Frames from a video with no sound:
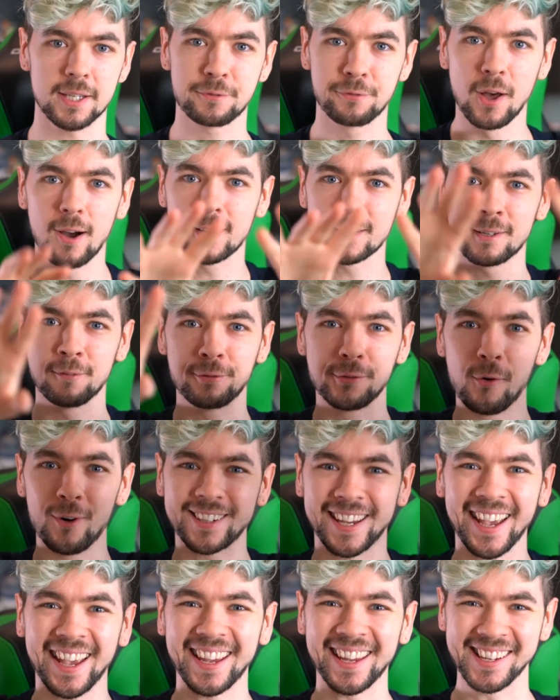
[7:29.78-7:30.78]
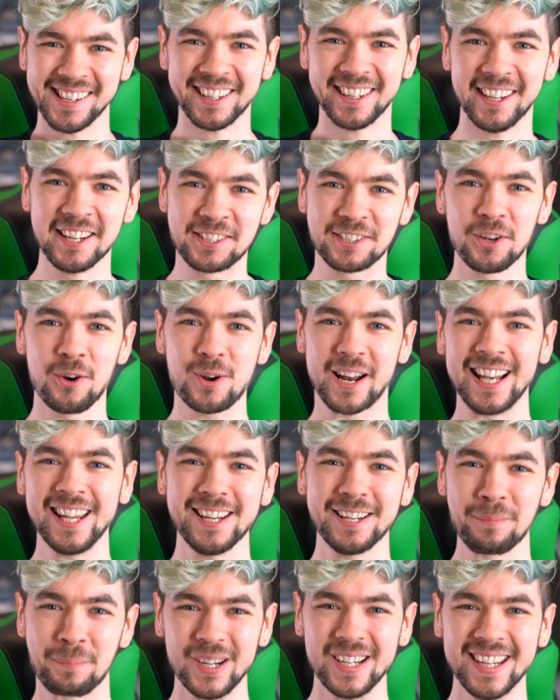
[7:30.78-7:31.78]
This vlog is in 4K. It's so
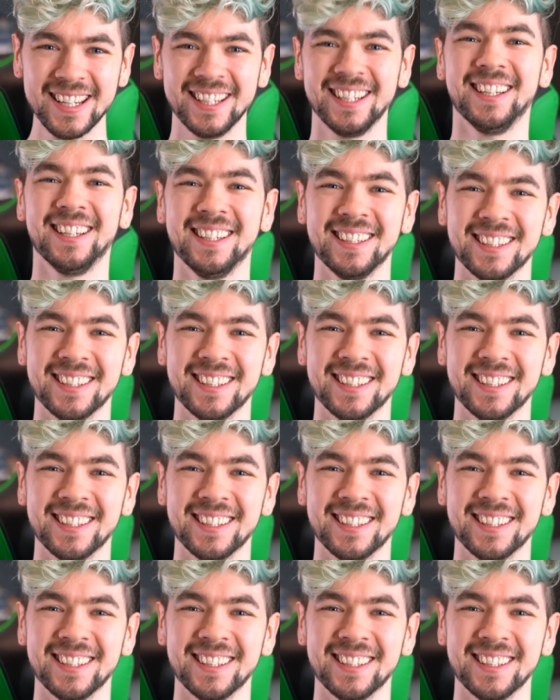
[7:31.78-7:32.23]
clean and pretty.